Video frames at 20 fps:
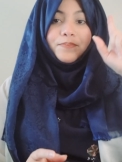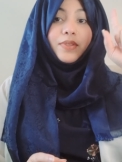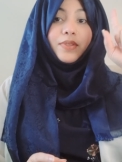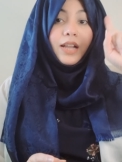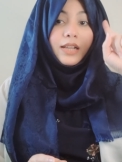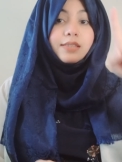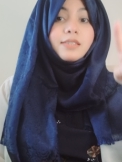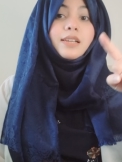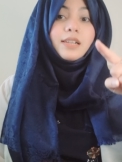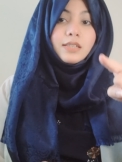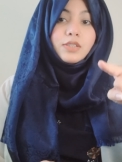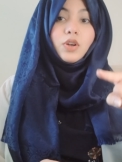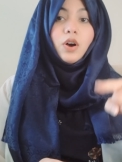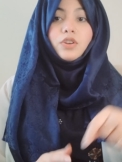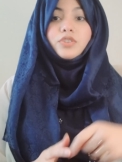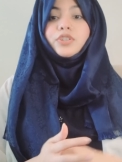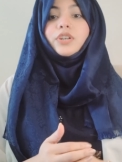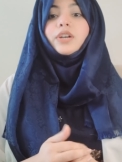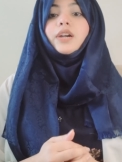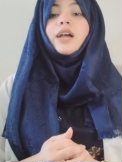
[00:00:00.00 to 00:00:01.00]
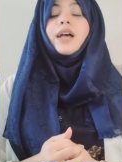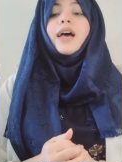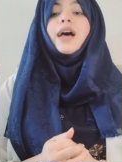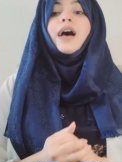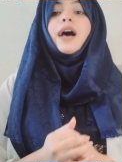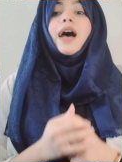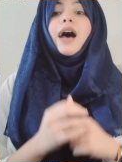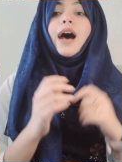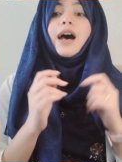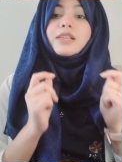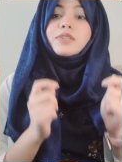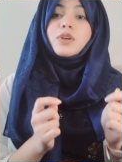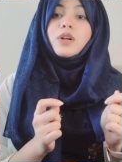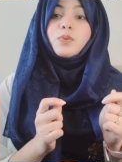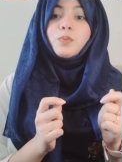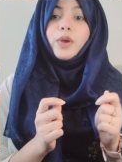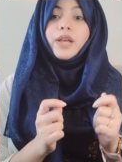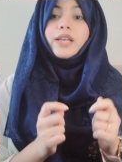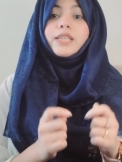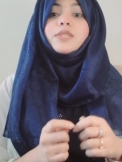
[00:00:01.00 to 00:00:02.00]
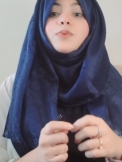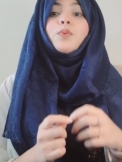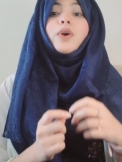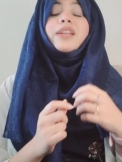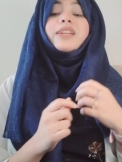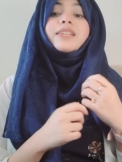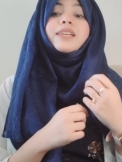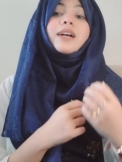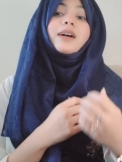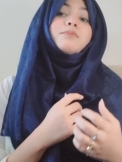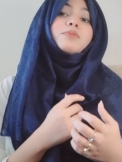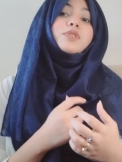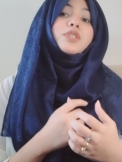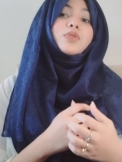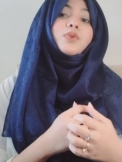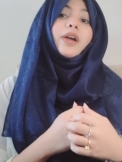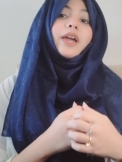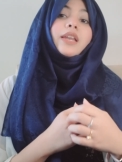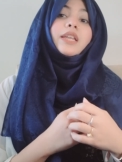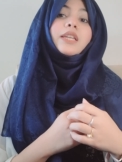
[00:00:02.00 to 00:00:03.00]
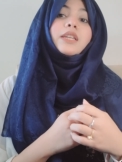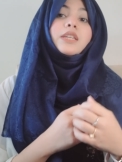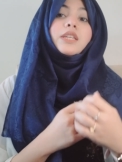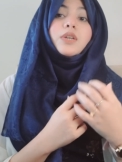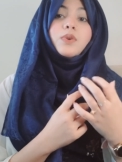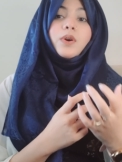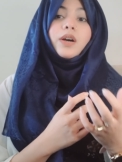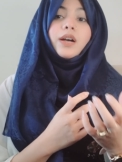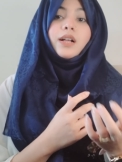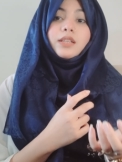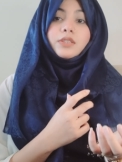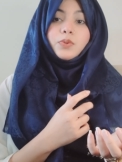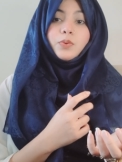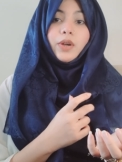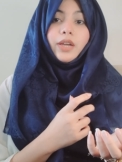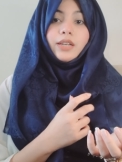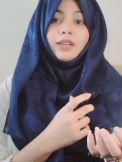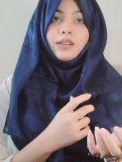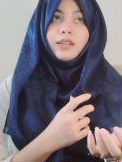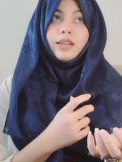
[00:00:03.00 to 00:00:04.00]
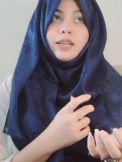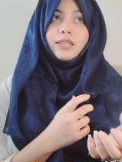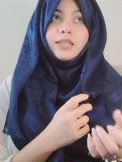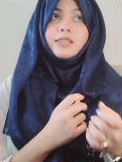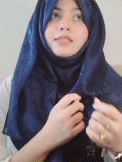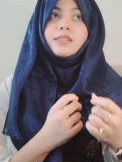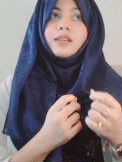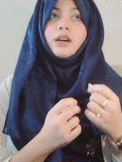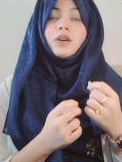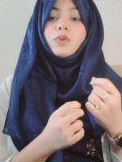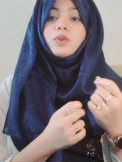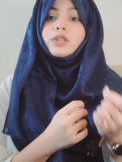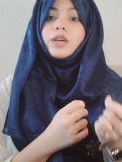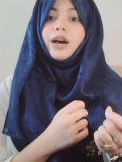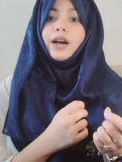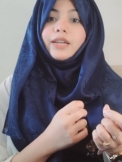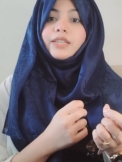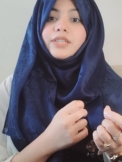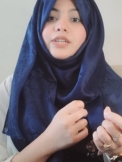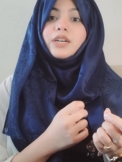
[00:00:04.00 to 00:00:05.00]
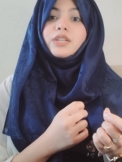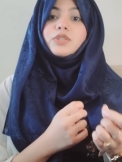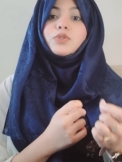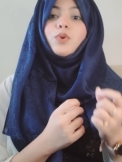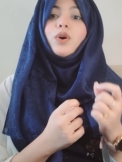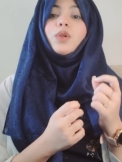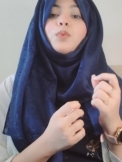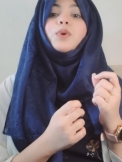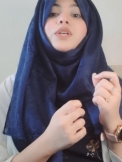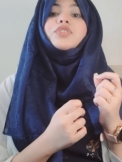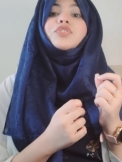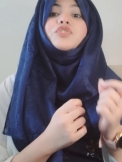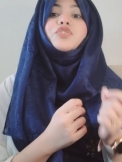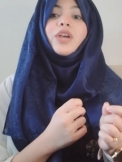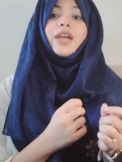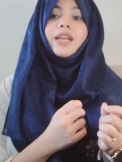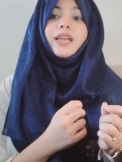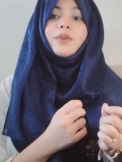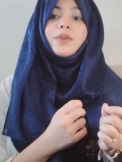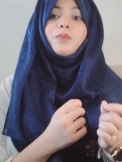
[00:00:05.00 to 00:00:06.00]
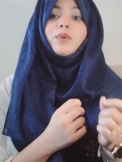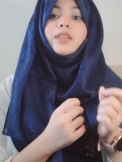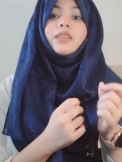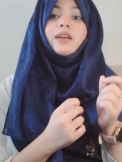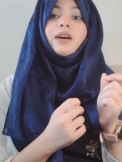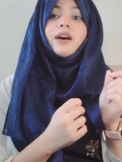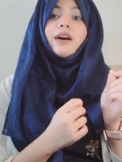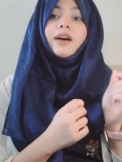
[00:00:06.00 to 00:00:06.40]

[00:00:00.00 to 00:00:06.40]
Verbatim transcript: Consult doctor. As always, when it comes to any new health trend, it is a good idea to always check in with a